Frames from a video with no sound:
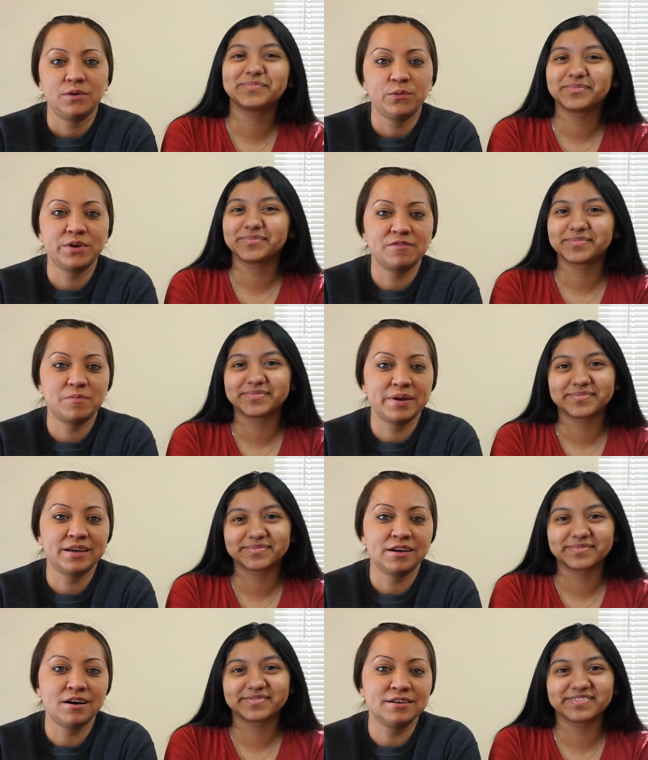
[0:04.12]
Speaker 1: We've
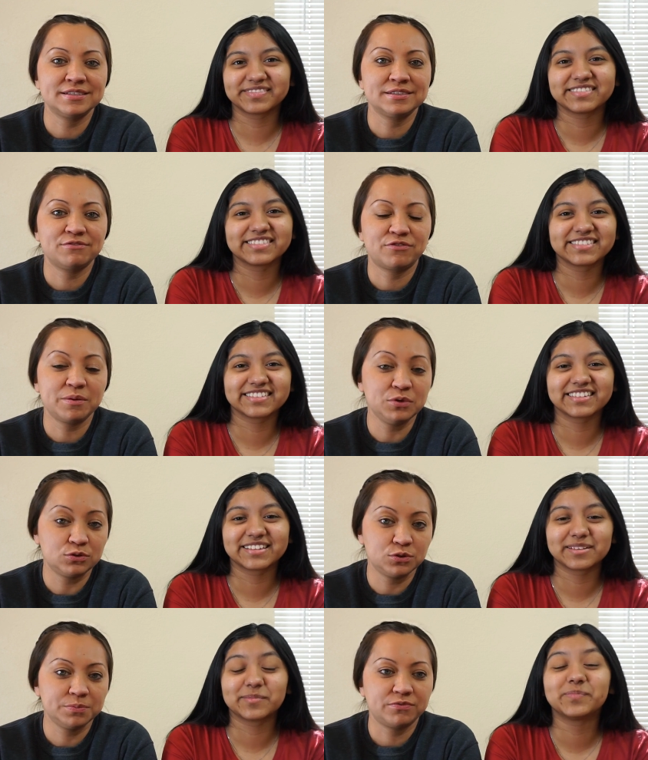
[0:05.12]
been gone from
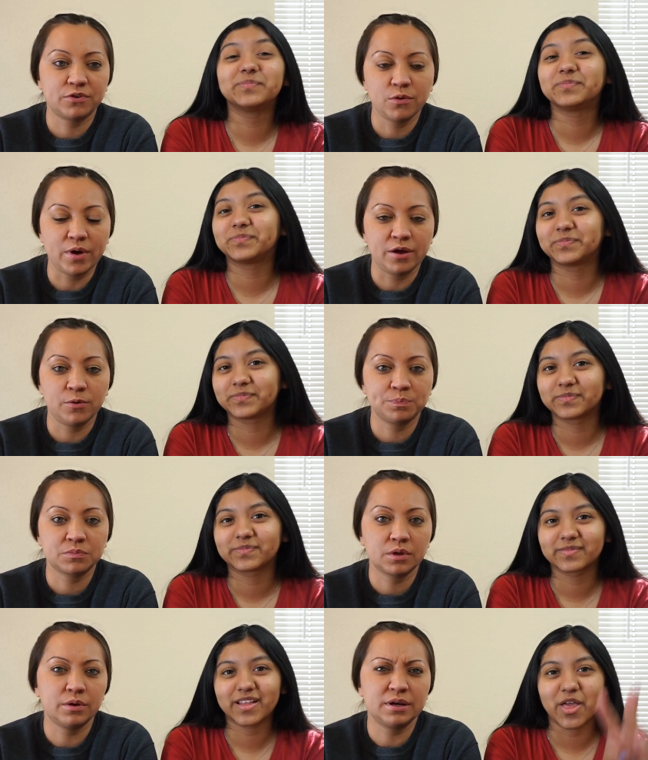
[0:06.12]
YouTube for a while.
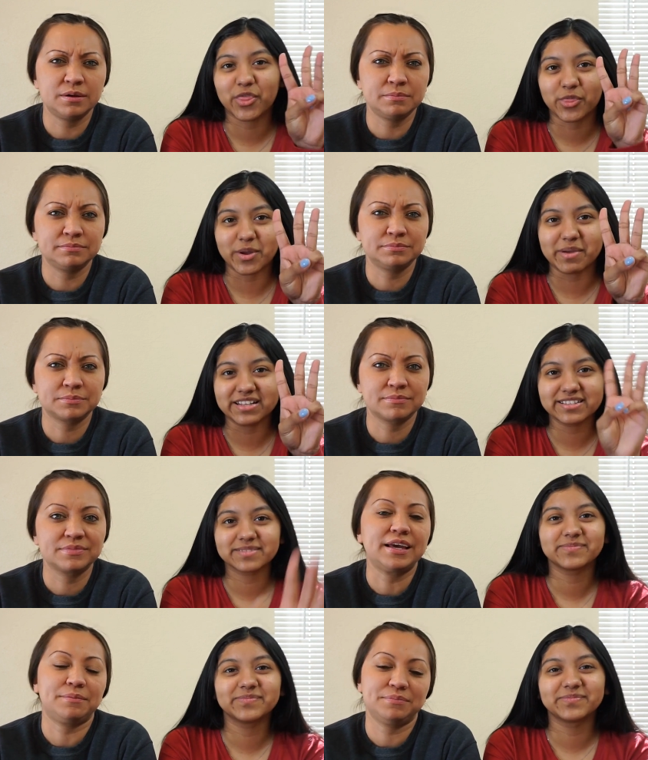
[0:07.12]
3 months.
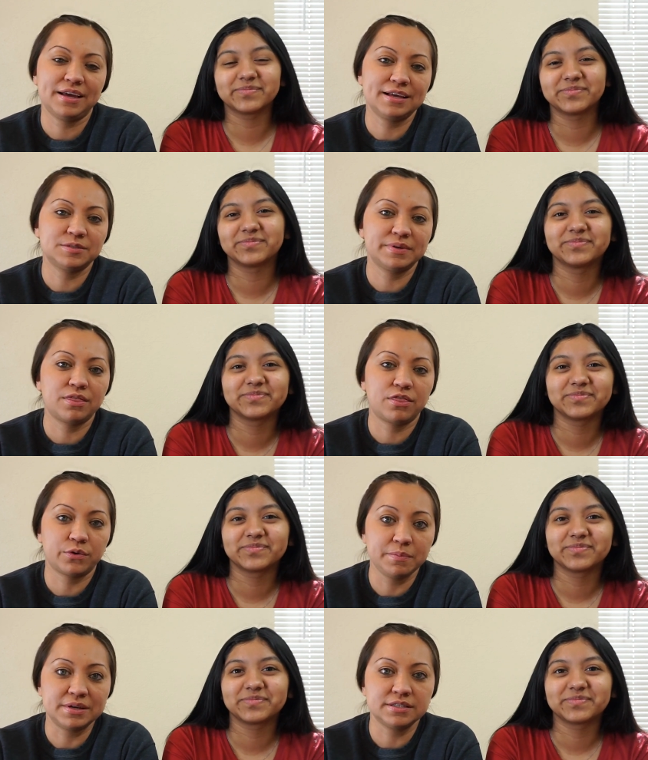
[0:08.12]
Yeah, it has been
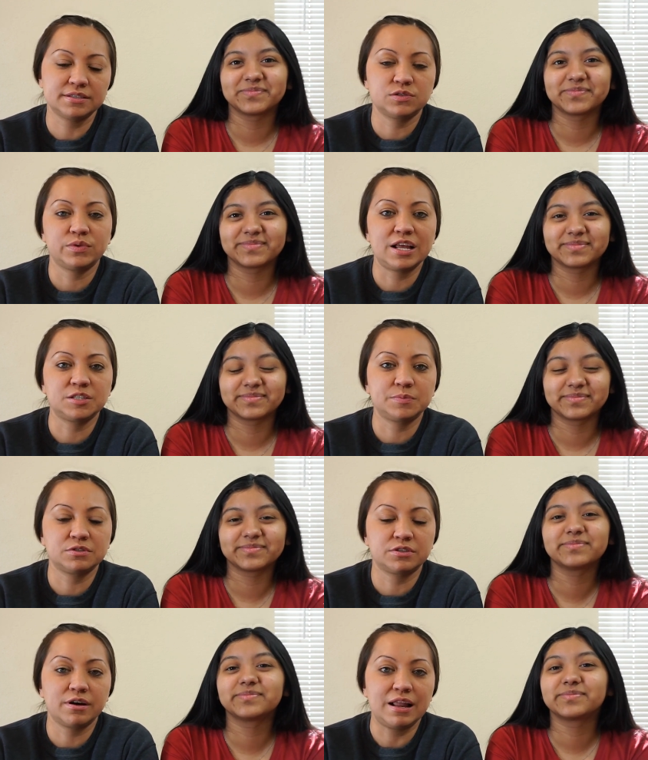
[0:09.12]
3 months since we last
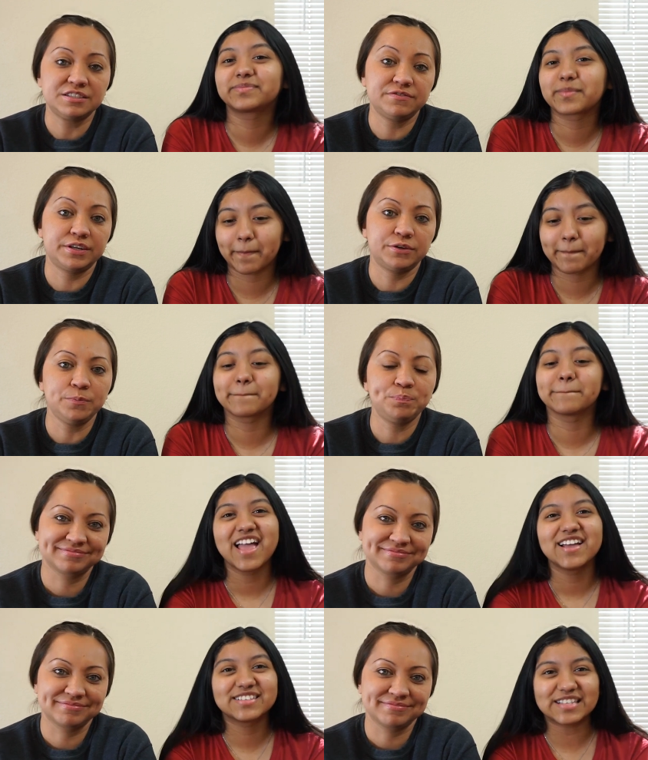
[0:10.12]
posted our
Speaker 2: last video.
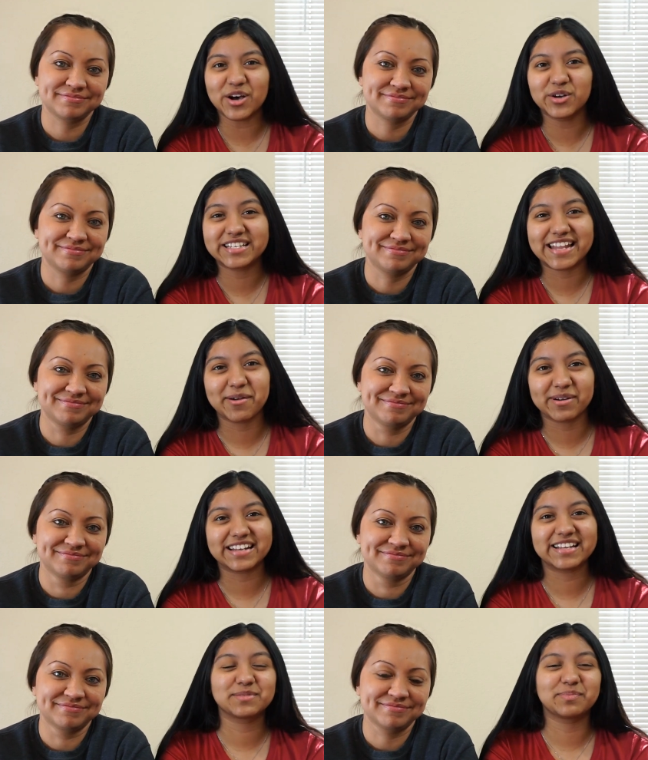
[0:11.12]
So today we're gonna
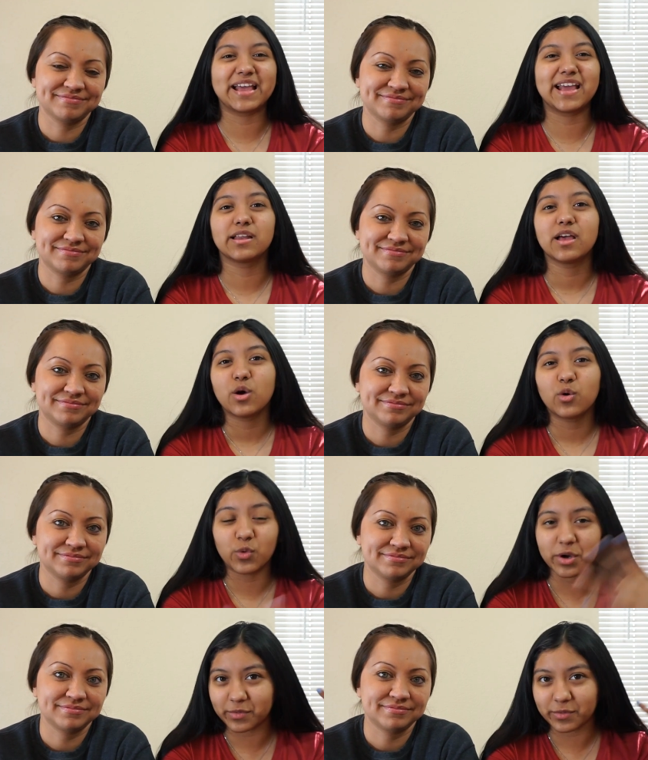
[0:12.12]
explain
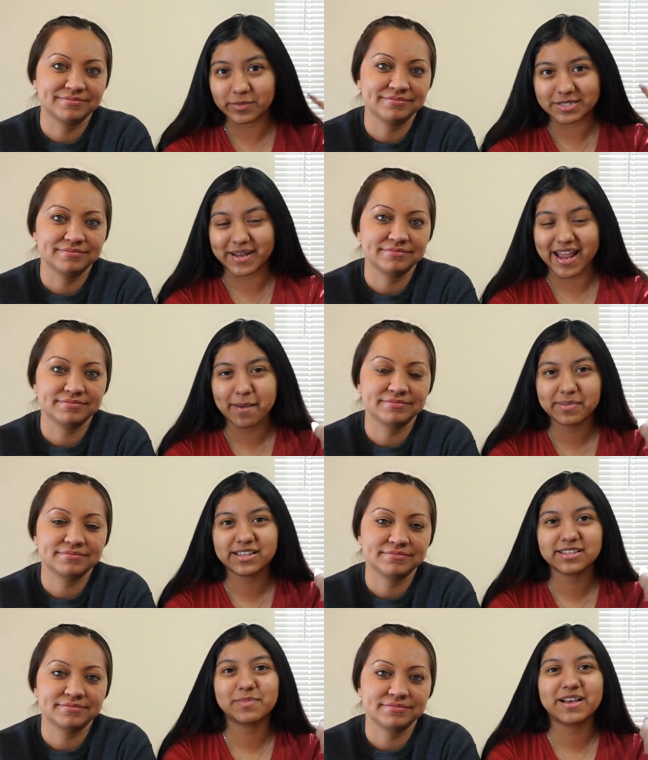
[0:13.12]
what's been
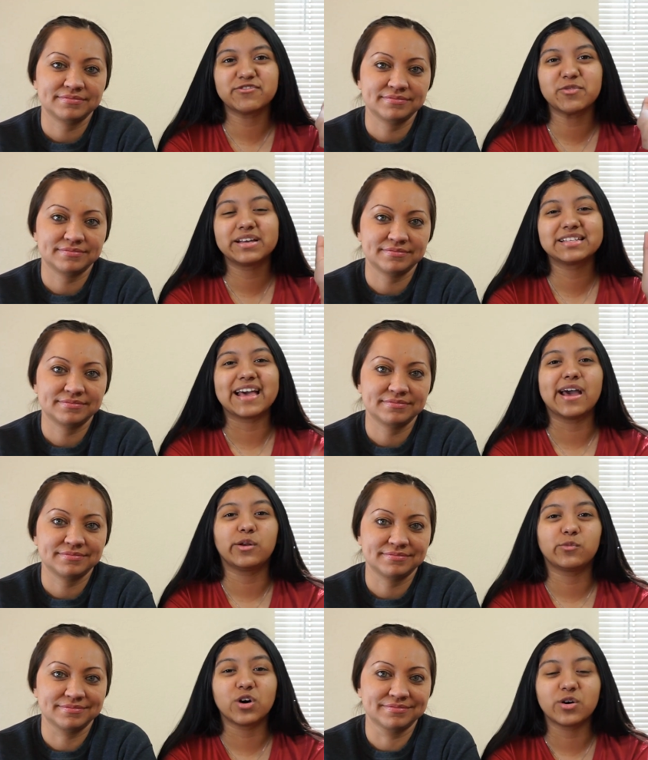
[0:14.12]
happening these past few months
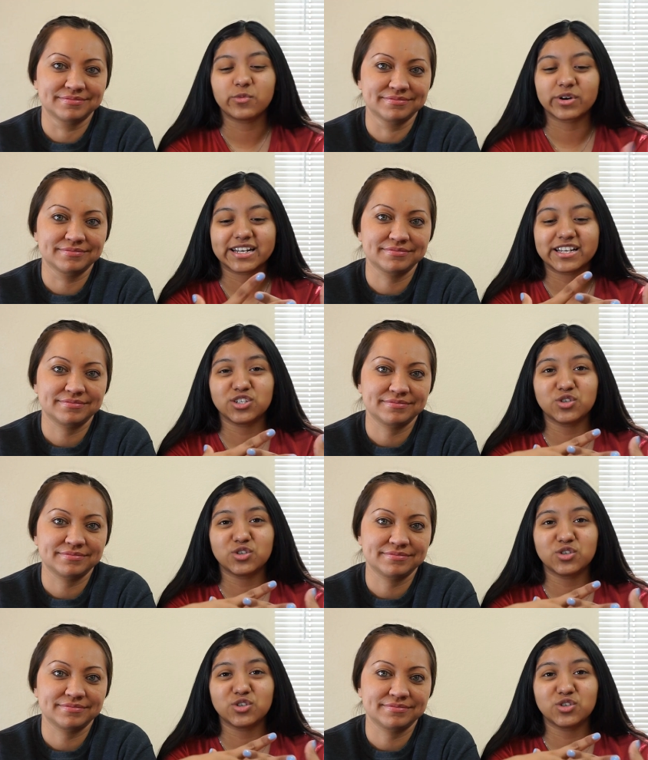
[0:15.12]
and what we're gonna do